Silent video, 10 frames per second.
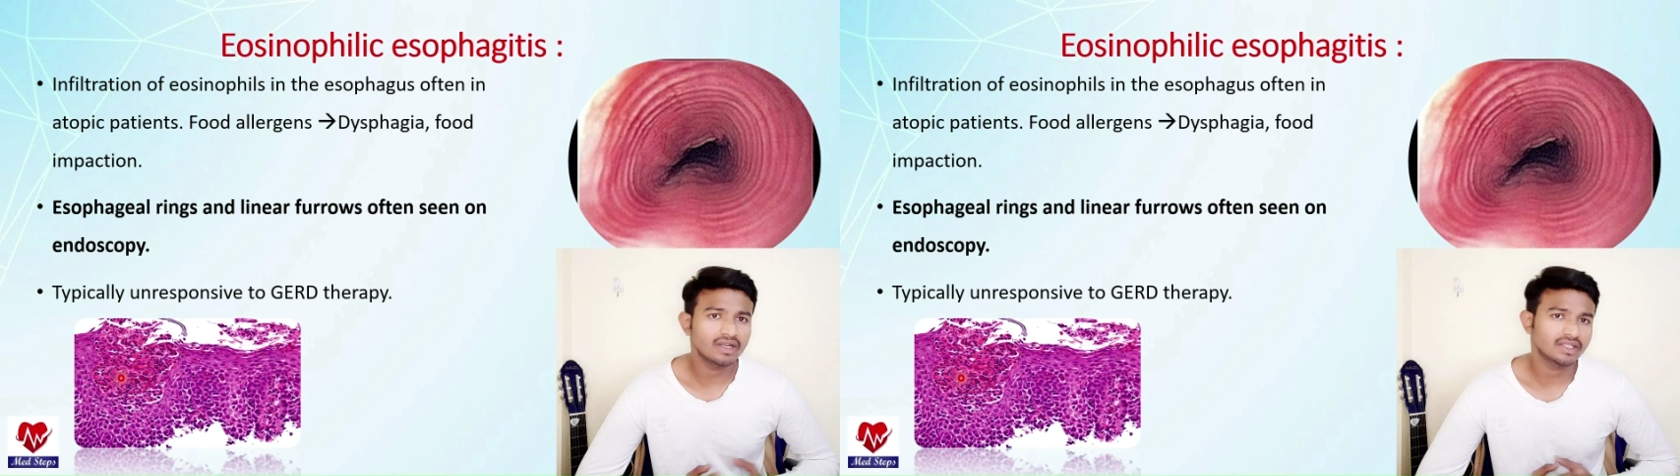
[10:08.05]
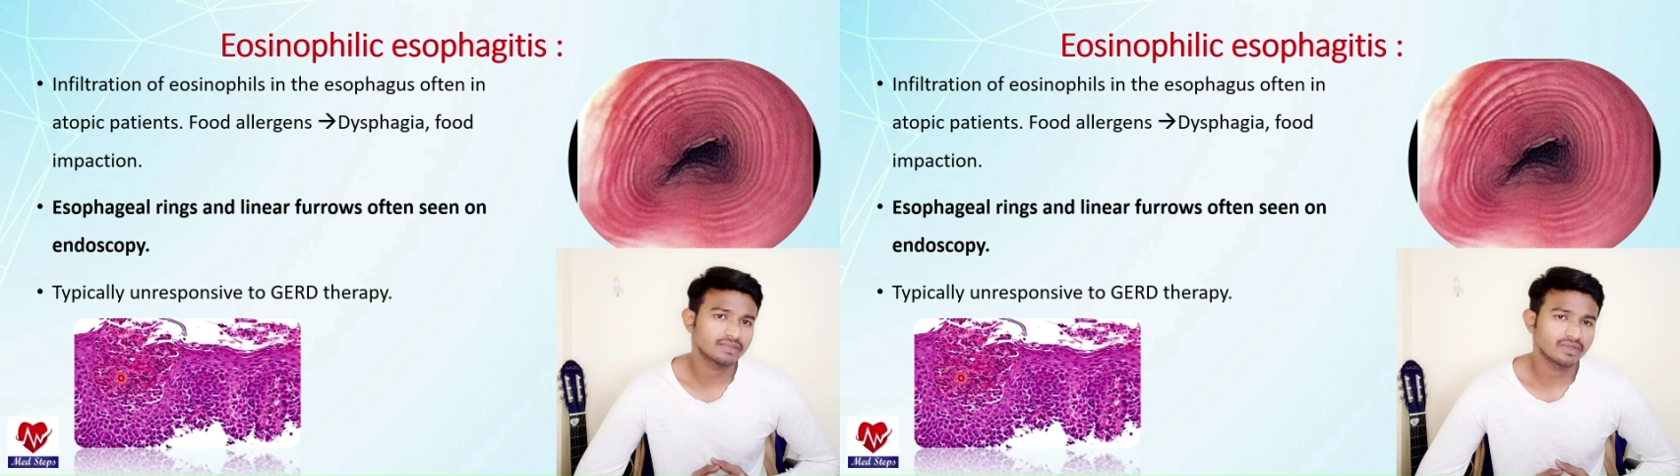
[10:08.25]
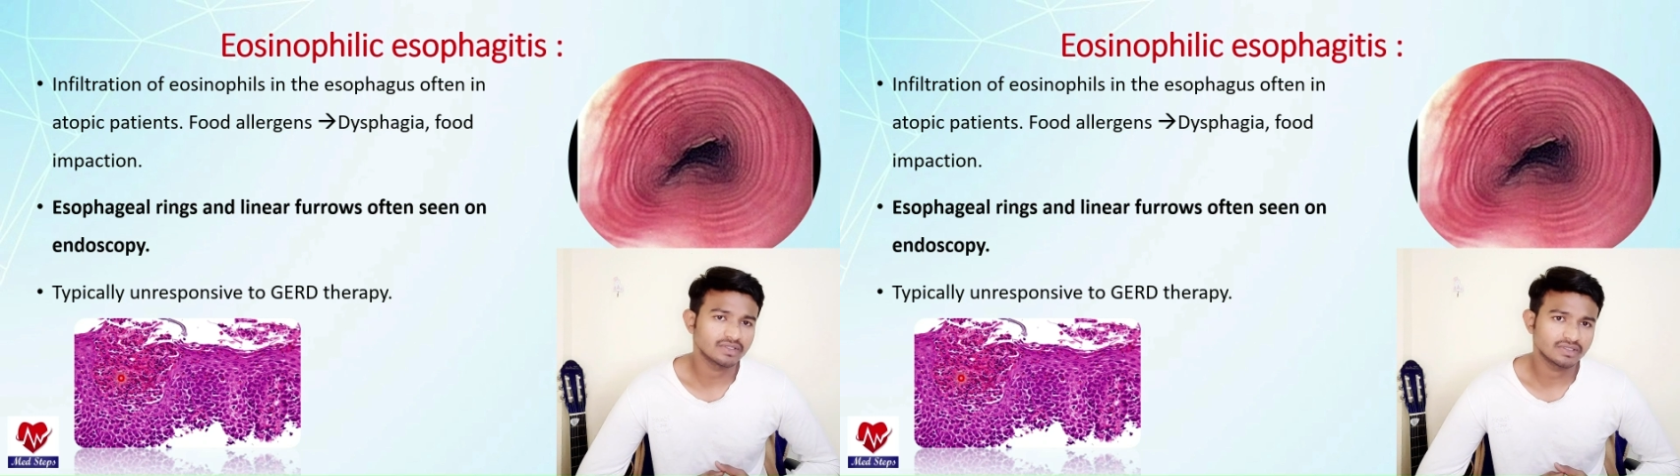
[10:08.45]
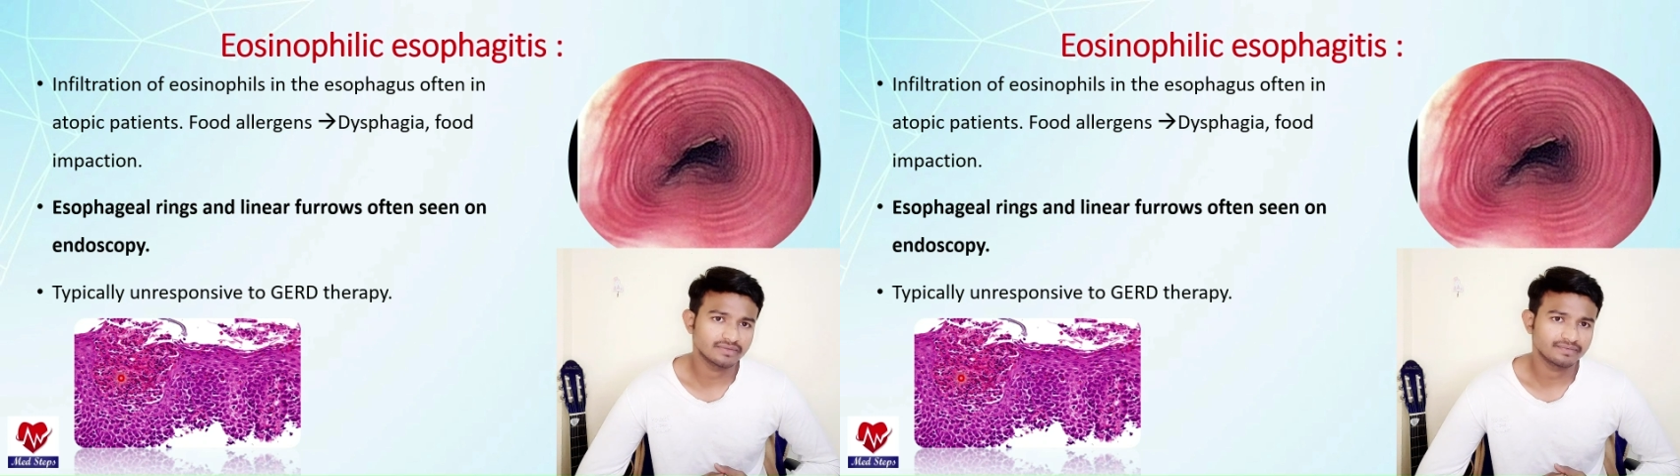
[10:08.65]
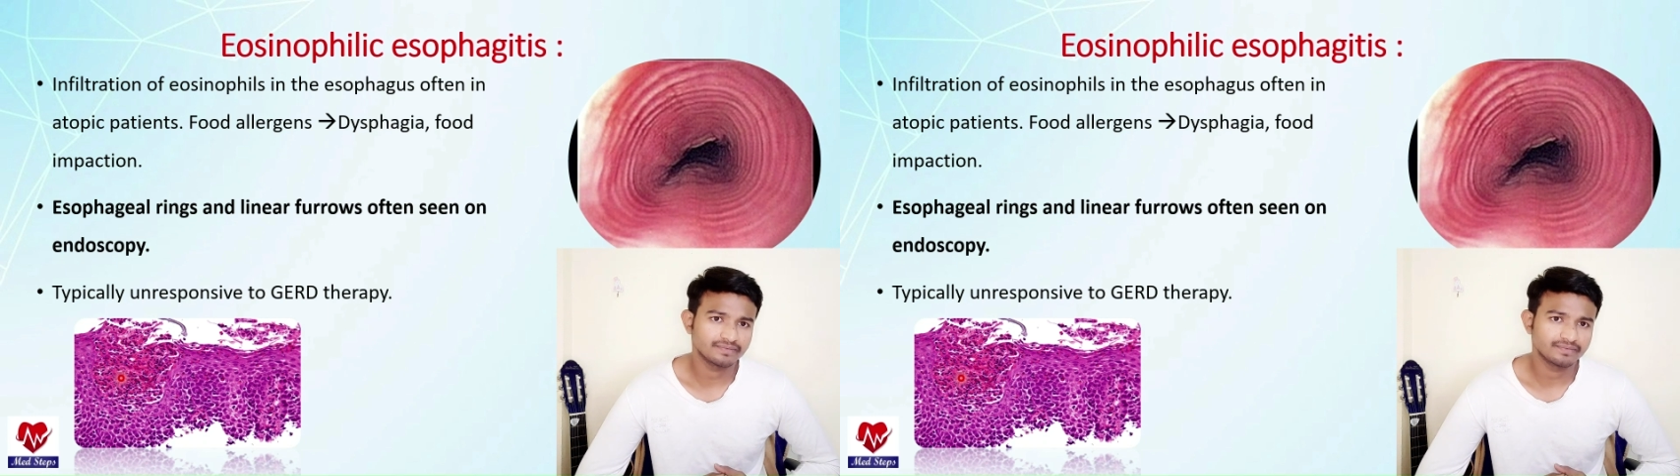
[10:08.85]
respond,
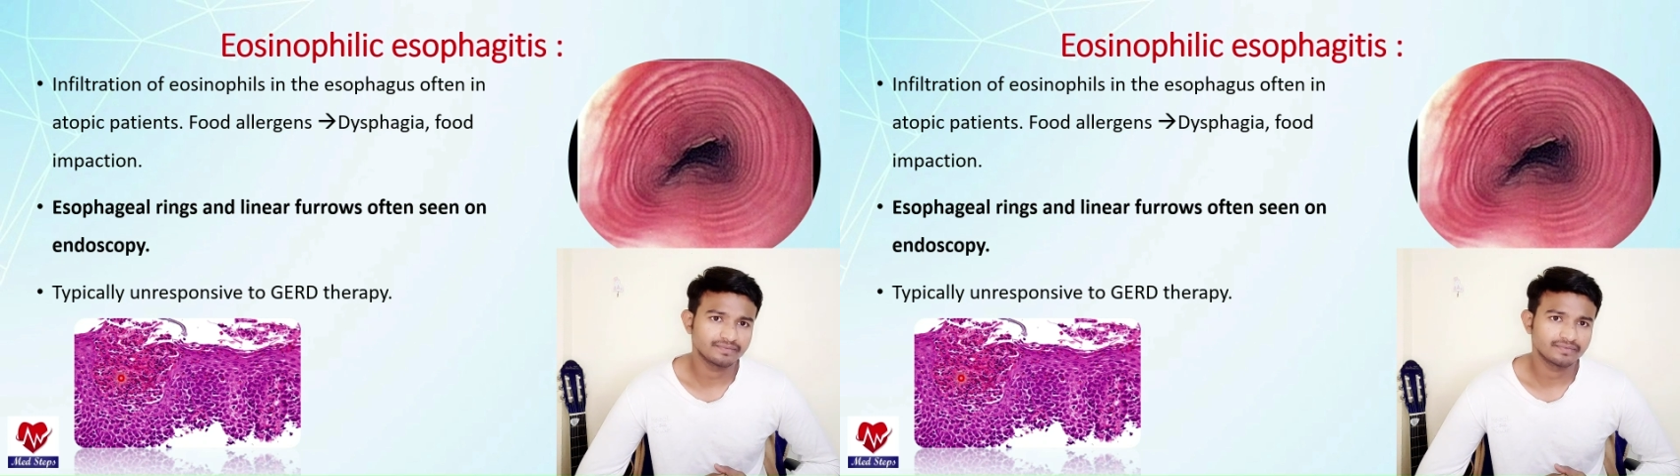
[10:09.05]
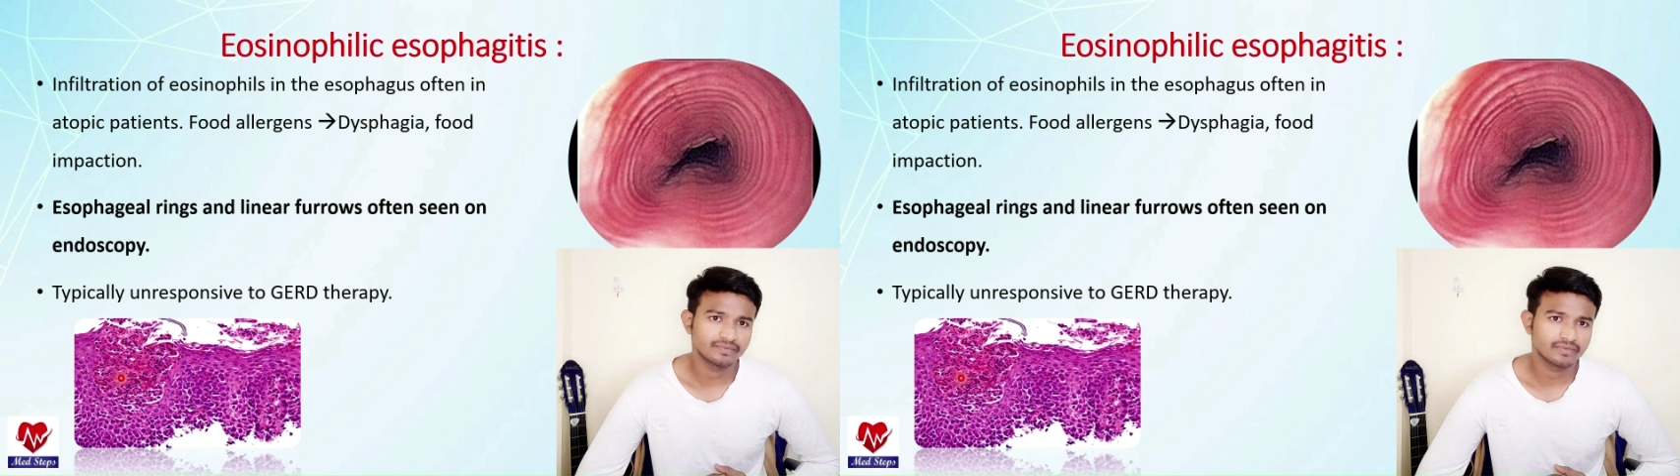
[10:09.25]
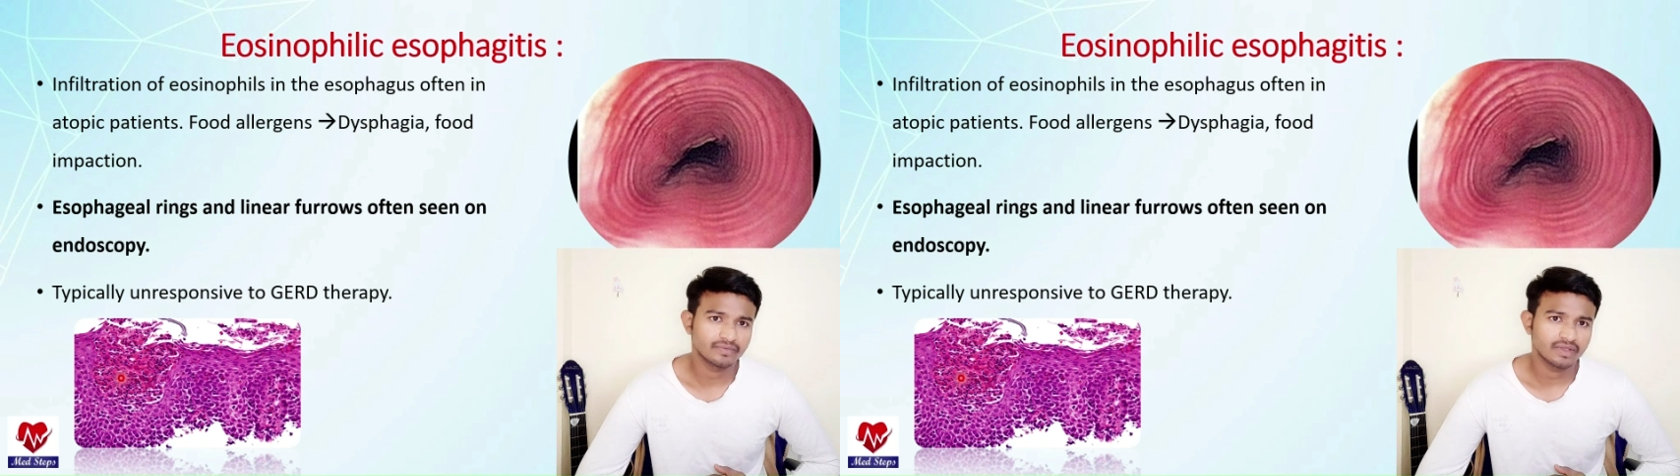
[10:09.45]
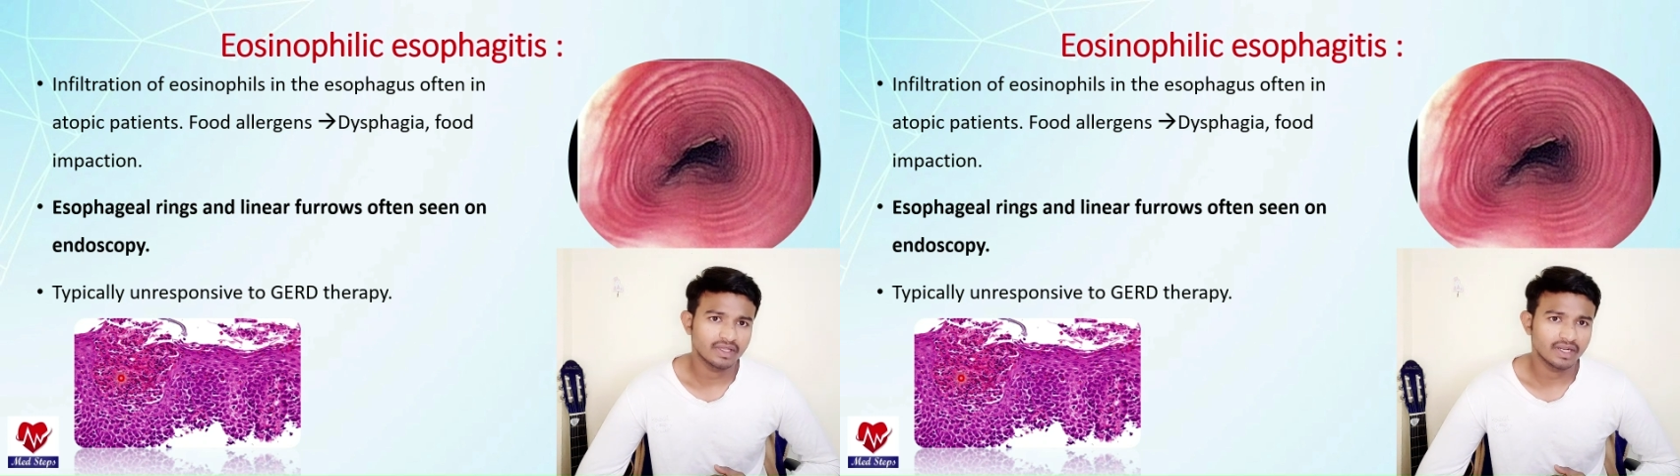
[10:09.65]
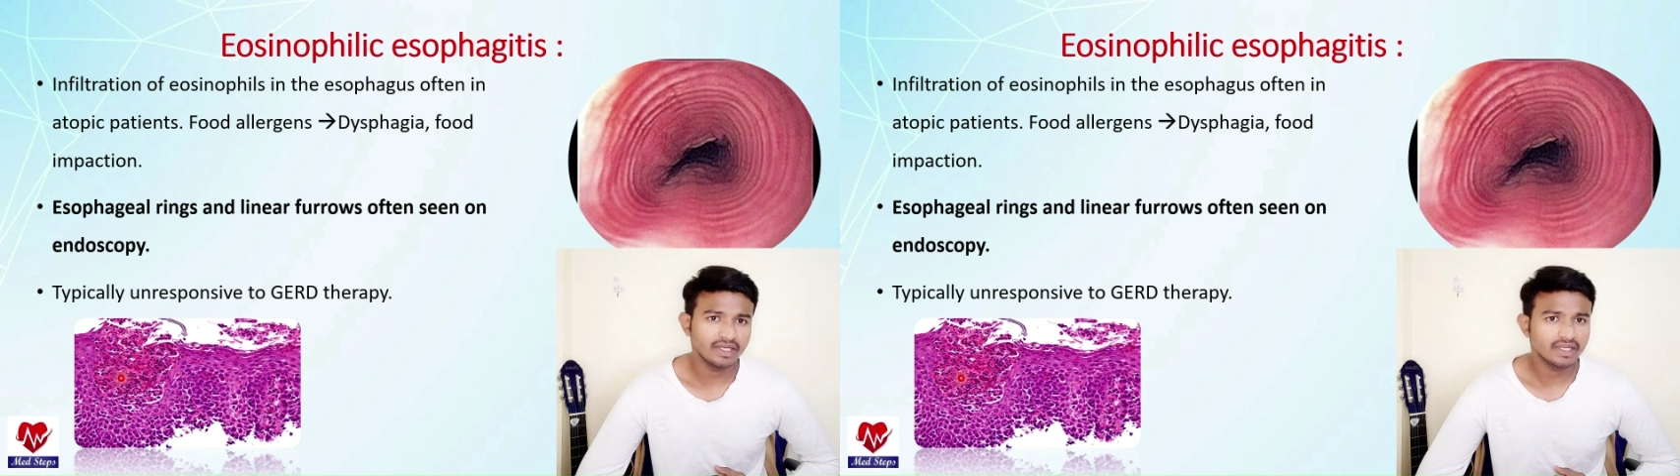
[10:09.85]

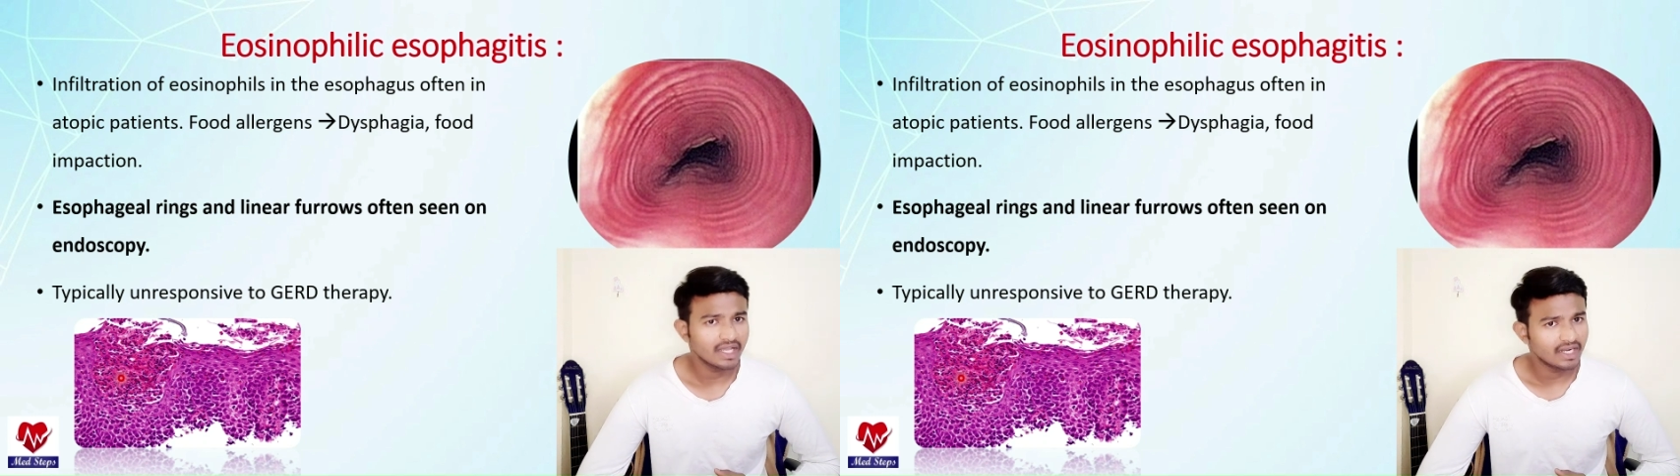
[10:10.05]
right?